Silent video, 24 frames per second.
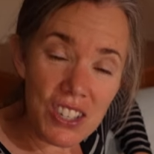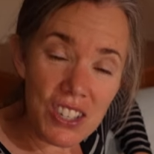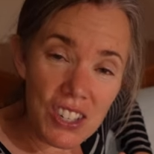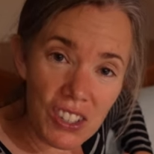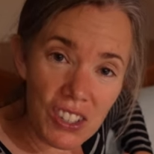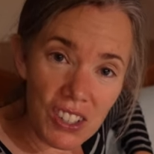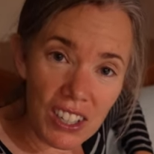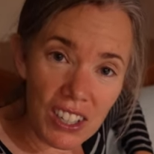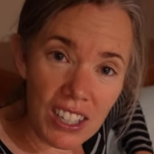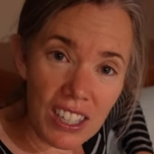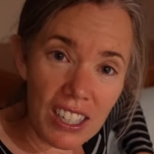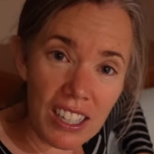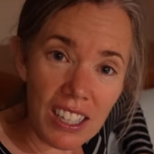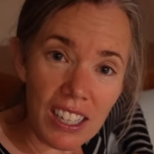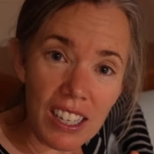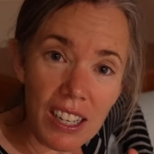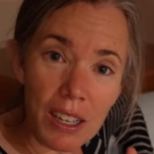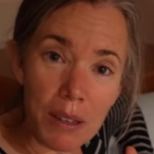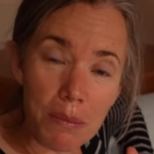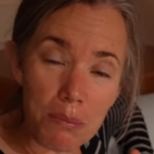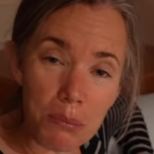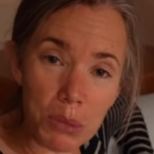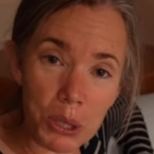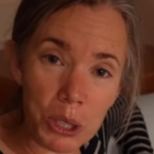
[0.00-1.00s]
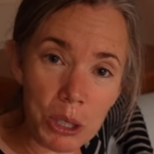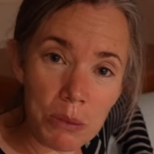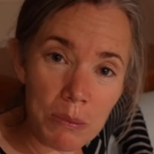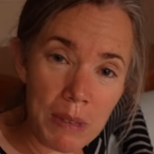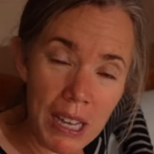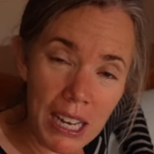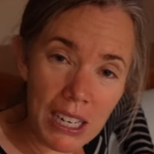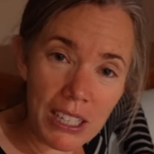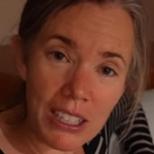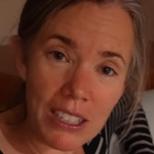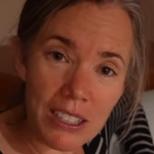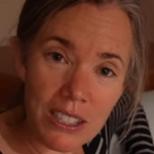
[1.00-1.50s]
took Blue
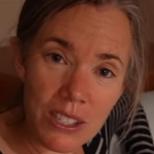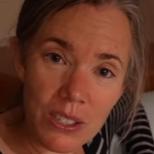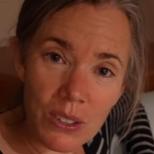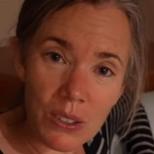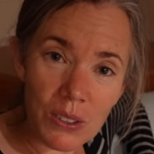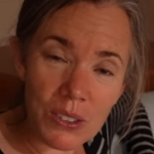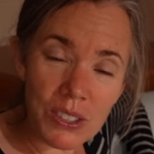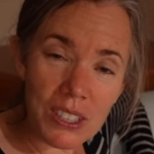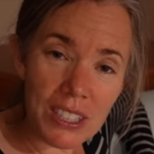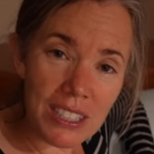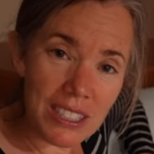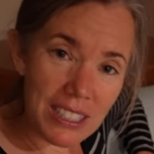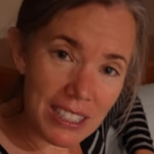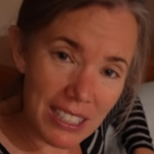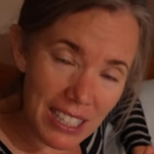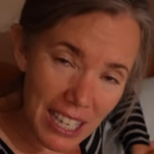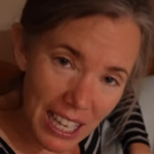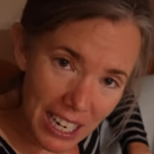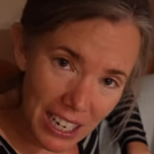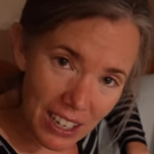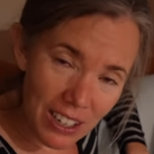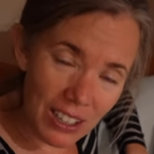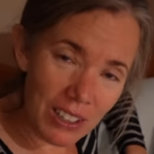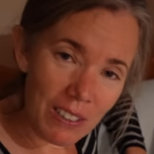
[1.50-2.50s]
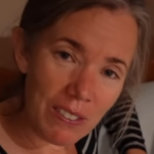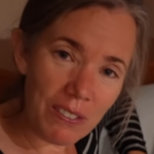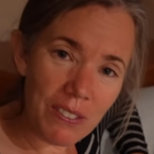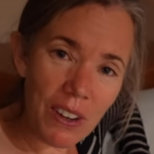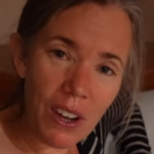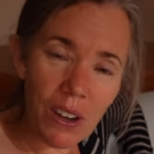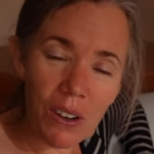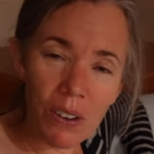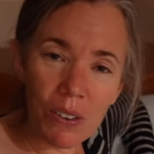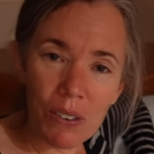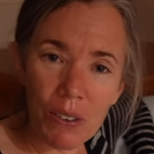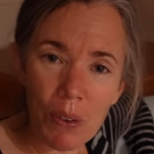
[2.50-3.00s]
Med Consulting's getting on the
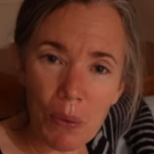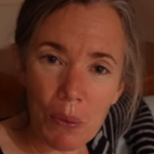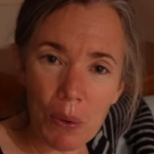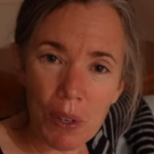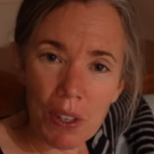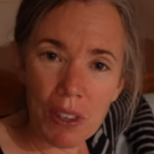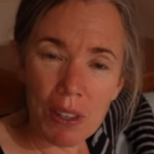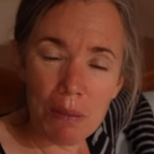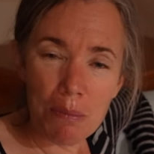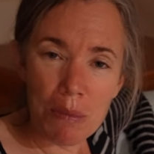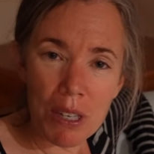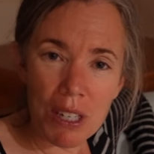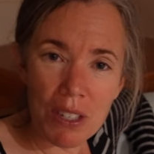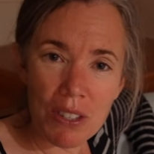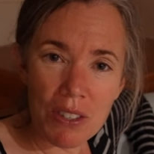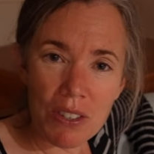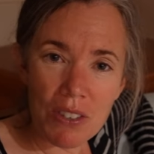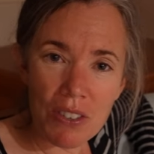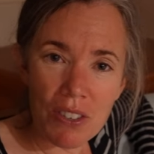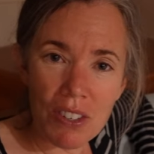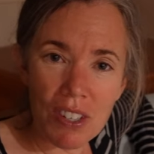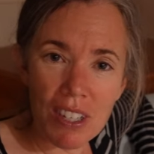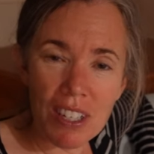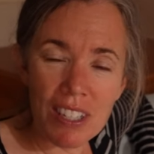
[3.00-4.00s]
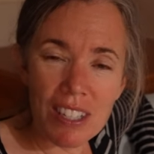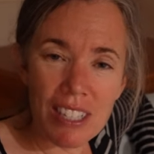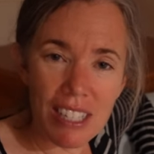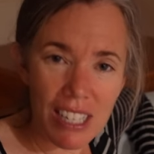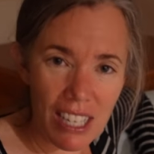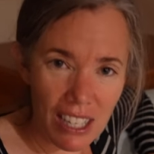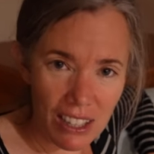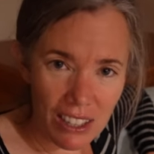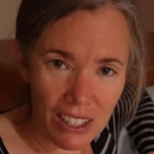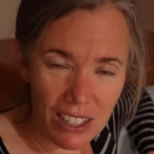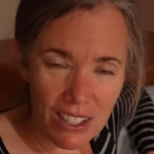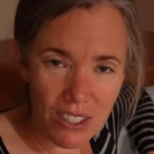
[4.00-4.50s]
phone with the ministry to
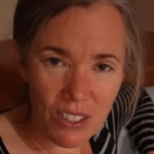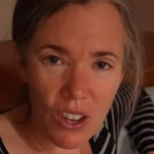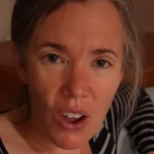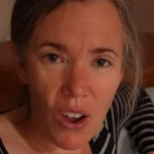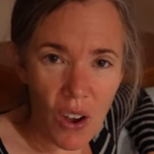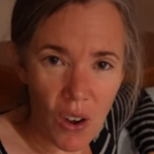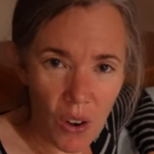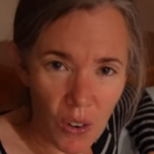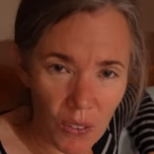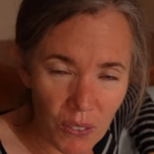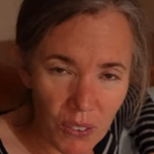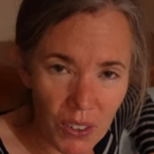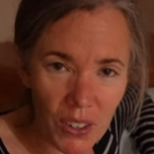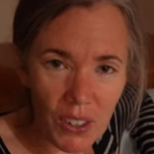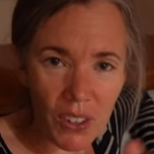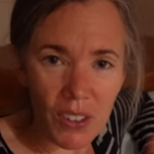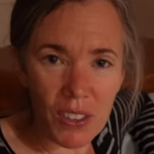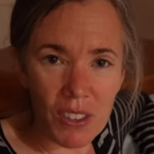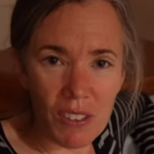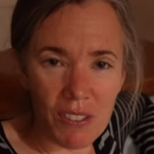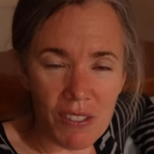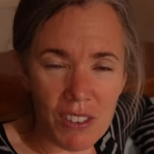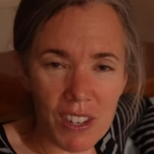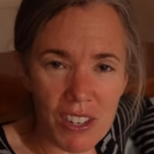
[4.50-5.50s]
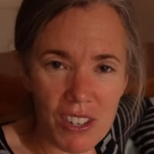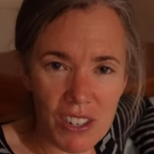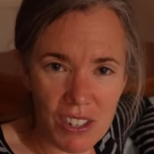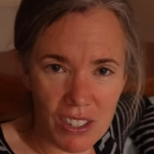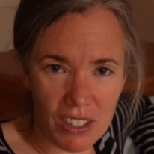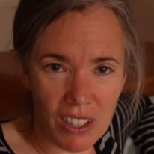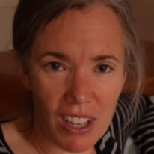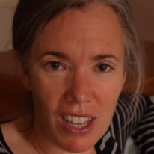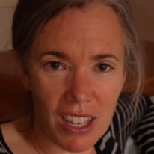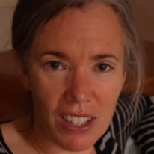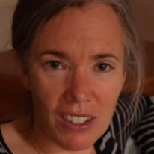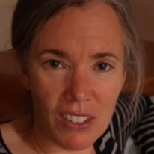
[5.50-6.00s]
get this over the finish
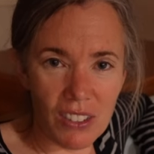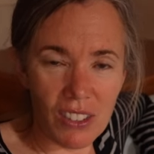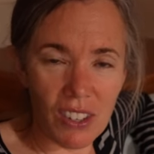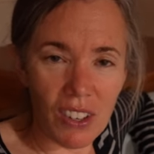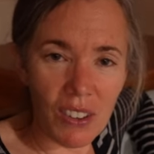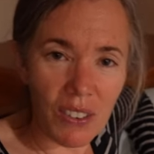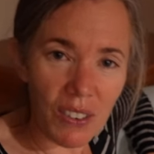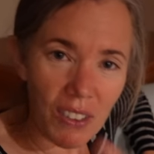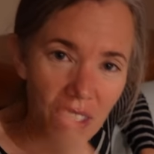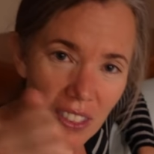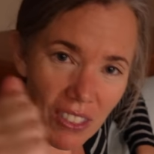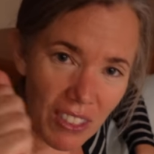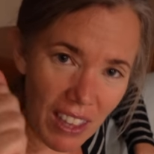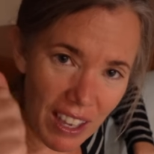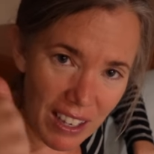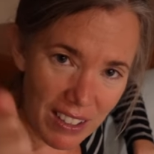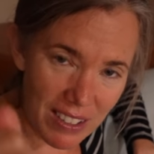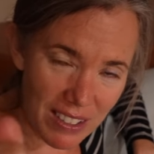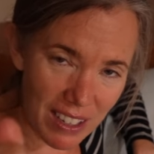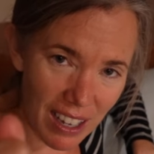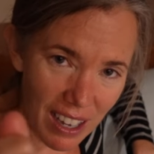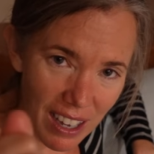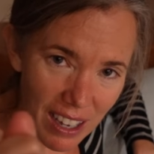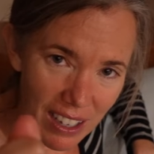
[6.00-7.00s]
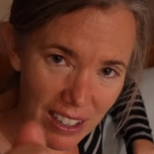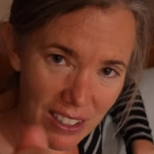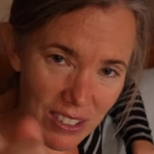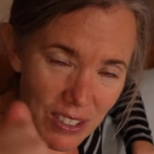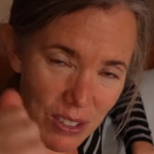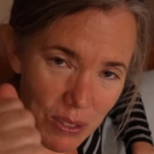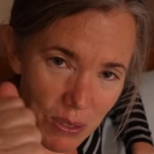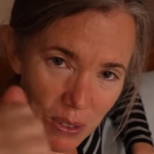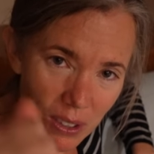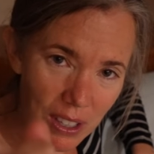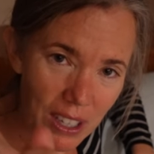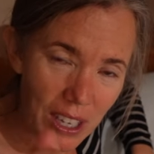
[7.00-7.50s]
line. So, thanks guys,
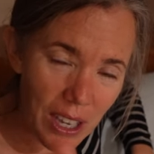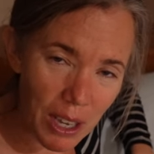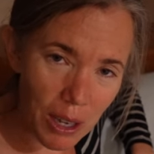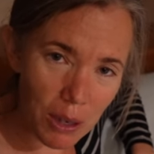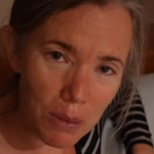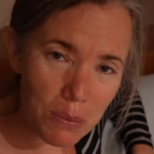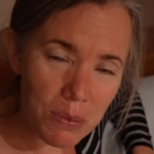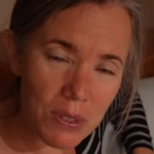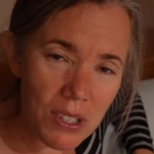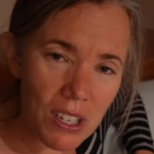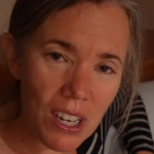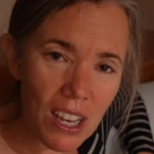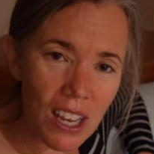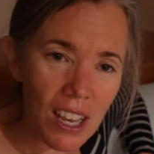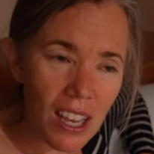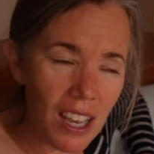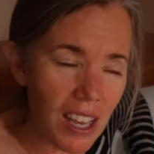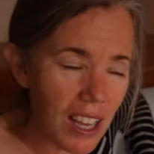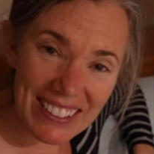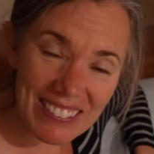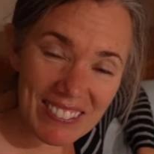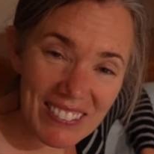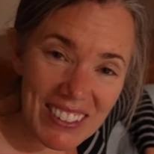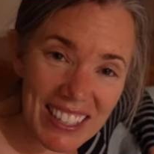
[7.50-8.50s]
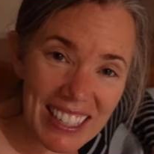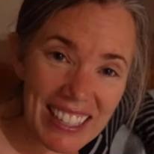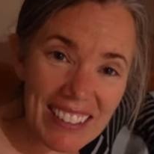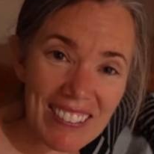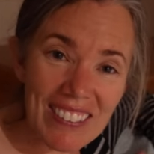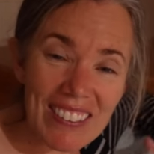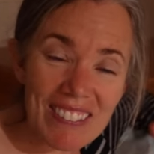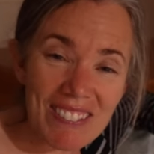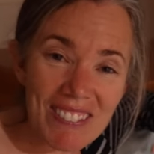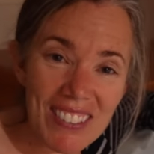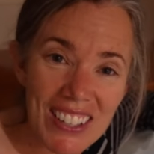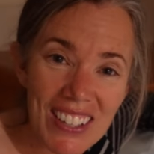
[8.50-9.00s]
you really helped.
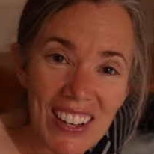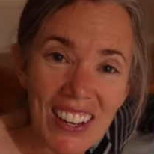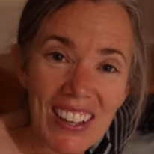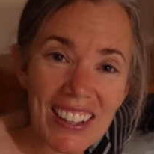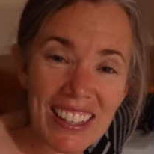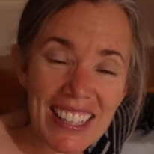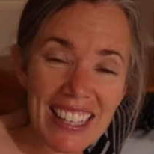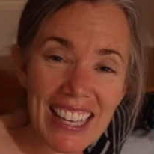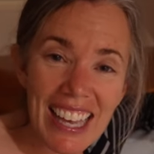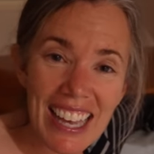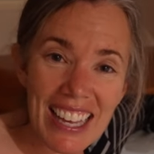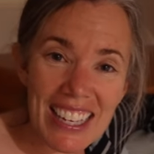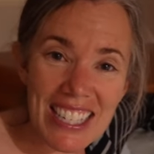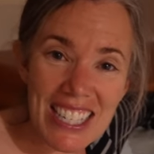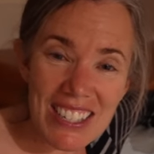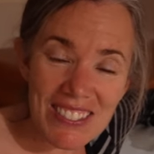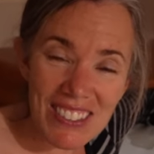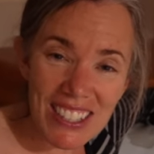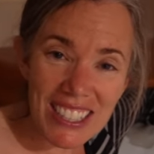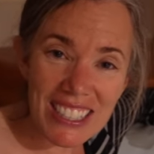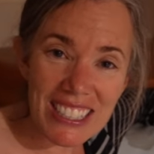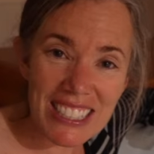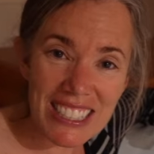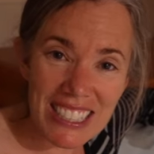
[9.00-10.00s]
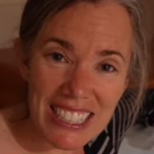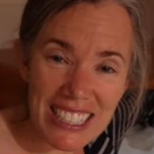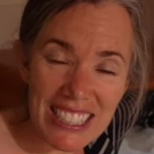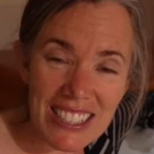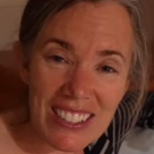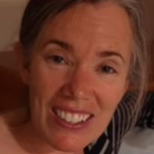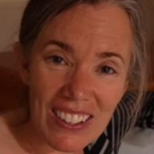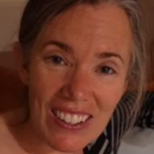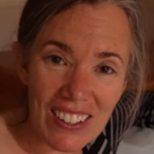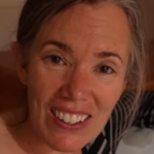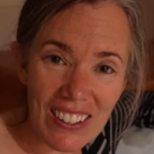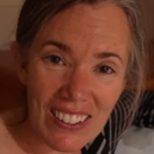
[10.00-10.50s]
We've been on the edge of our seats
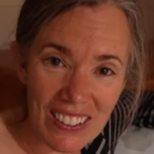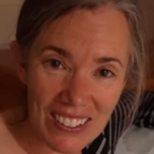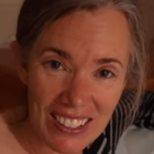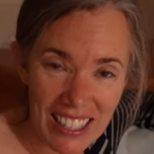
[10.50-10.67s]
all